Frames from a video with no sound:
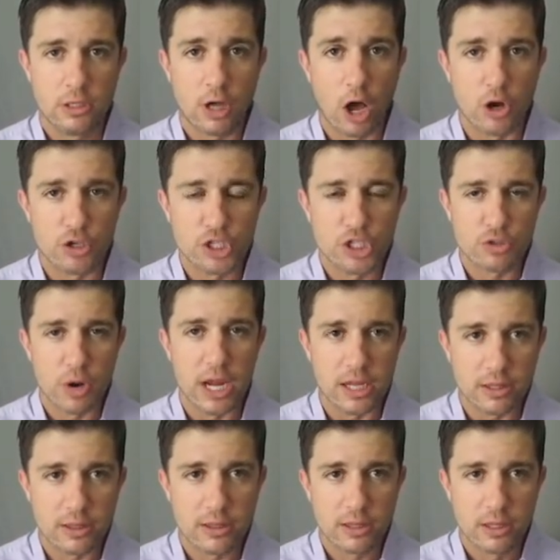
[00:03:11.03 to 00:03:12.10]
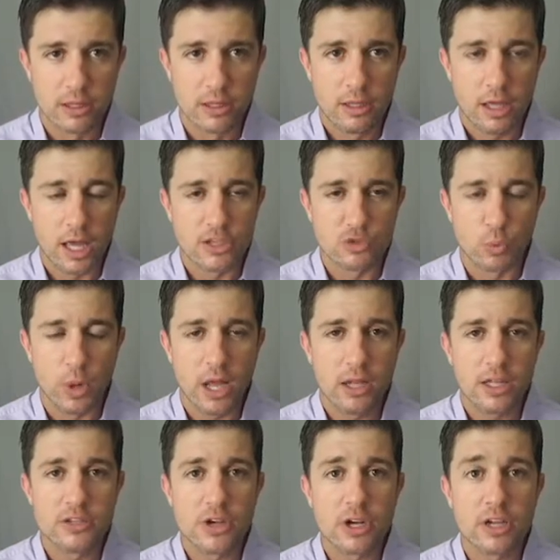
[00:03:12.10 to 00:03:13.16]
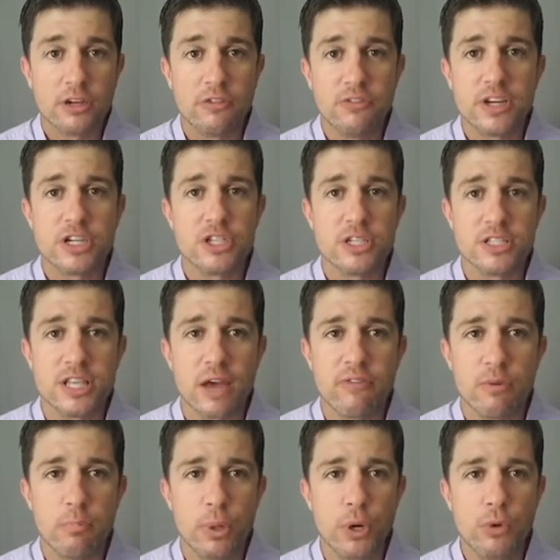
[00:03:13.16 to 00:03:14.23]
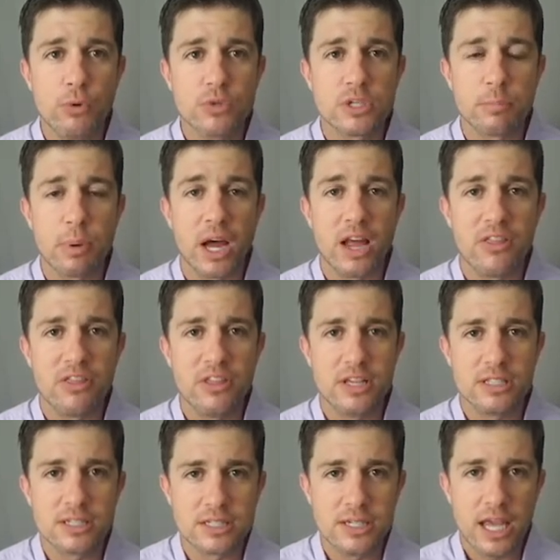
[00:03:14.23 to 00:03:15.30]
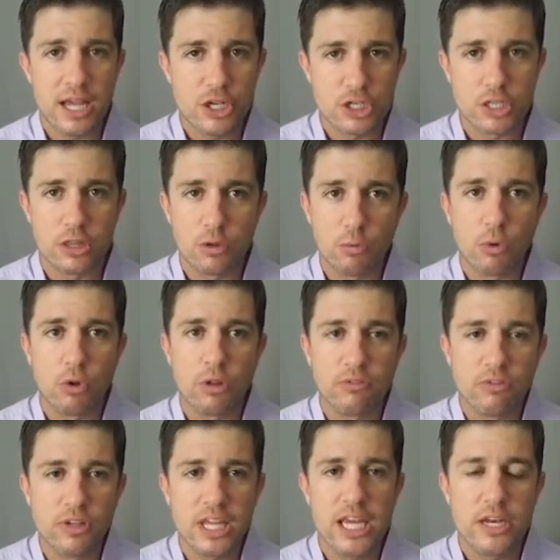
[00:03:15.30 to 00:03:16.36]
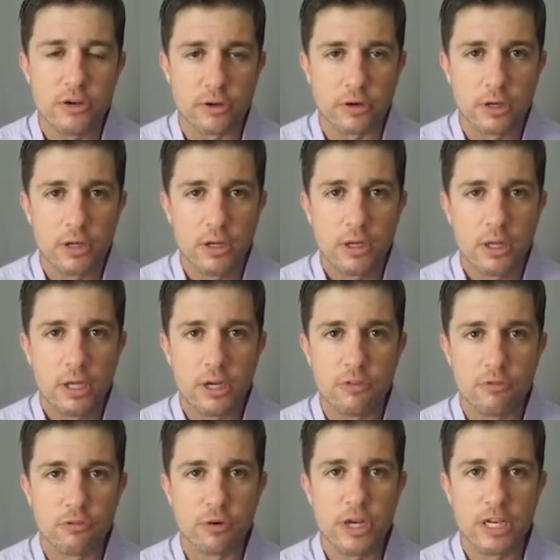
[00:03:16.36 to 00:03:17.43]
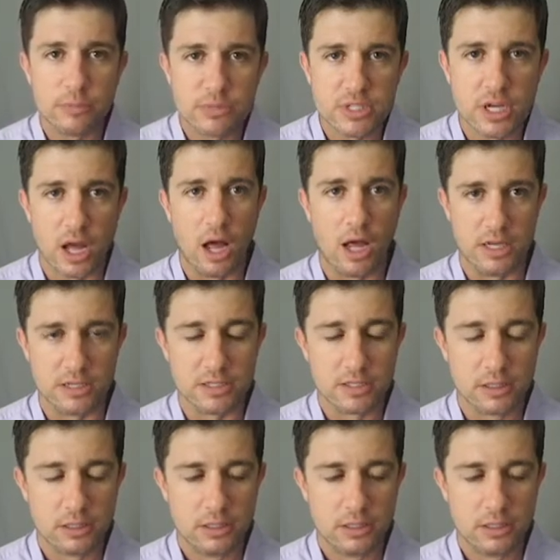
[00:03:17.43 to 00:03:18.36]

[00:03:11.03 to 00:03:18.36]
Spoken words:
Our strength, as well as our convictions, have imposed upon this nation the role of leader in freedom's cause.